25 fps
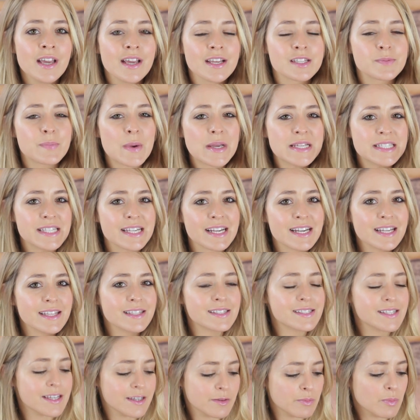It's basically
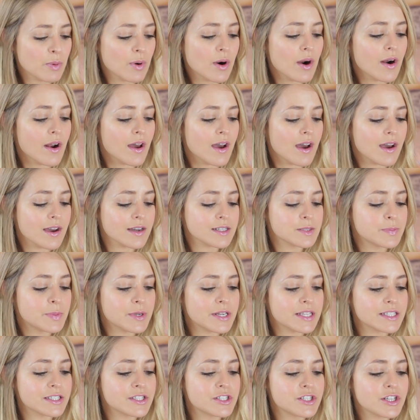the same product,
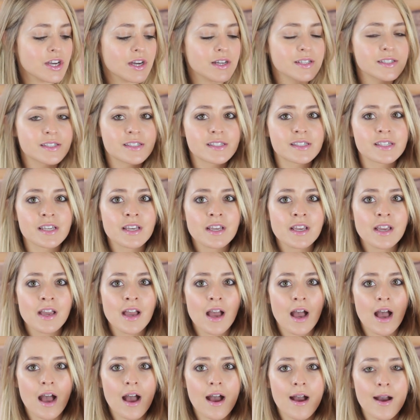but it's just
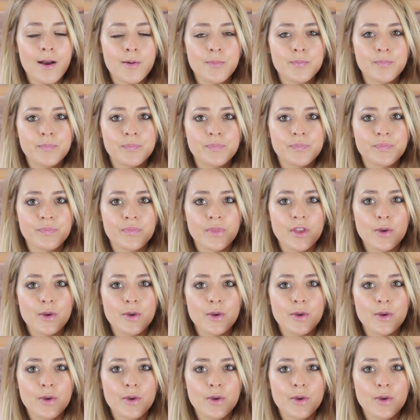part